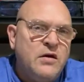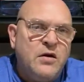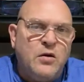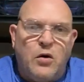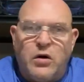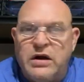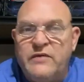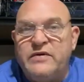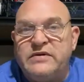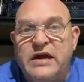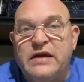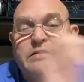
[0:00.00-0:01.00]
or even
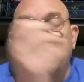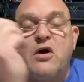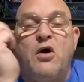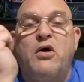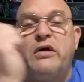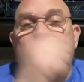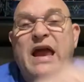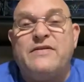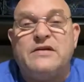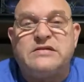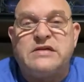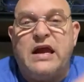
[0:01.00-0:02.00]
take the card and
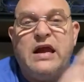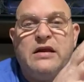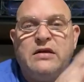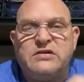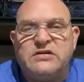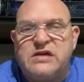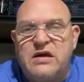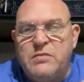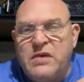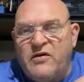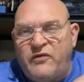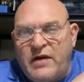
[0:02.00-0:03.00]
the stand and just give
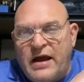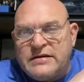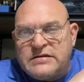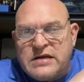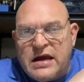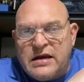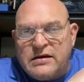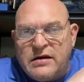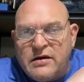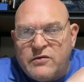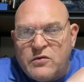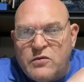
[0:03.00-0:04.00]
me a flight stand in
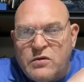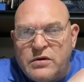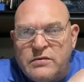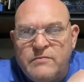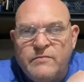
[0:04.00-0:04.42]
every one.